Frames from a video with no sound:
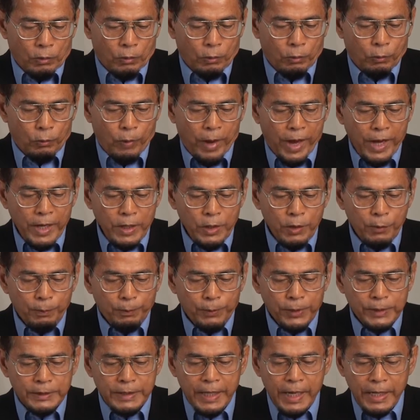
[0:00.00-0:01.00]
When you
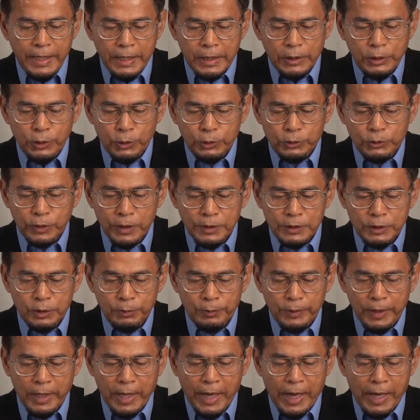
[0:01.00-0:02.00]
present a neutral
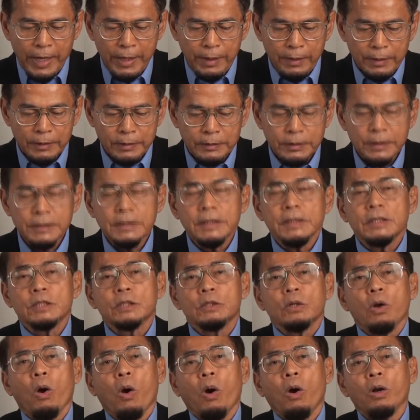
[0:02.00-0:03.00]
stimuli, this is
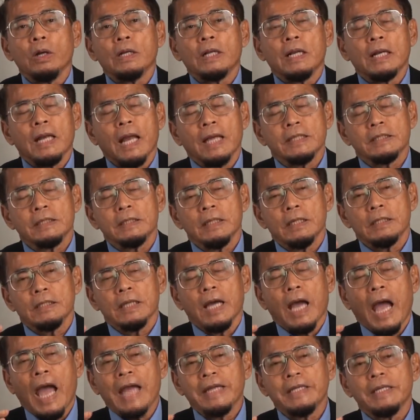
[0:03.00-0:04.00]
called
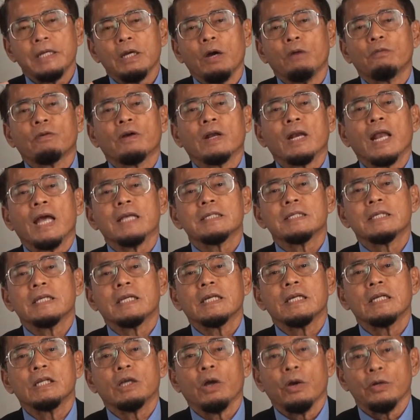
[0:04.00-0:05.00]
the idea of
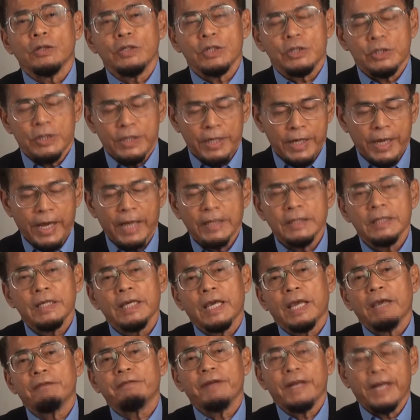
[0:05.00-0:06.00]
classical conditioning, and he
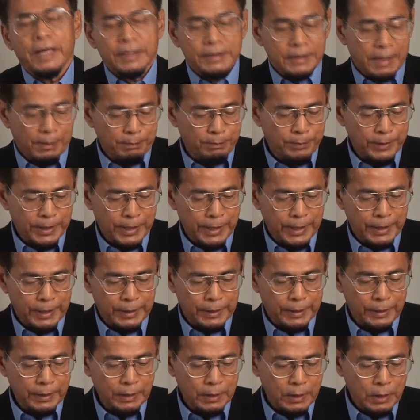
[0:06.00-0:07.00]
gave an example
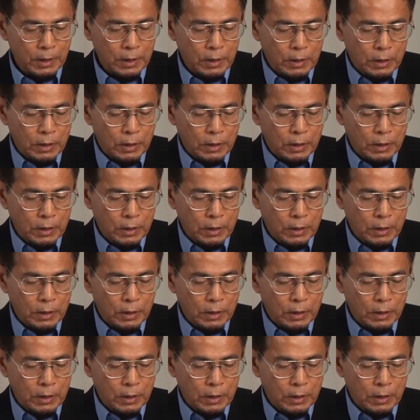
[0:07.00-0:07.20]
here.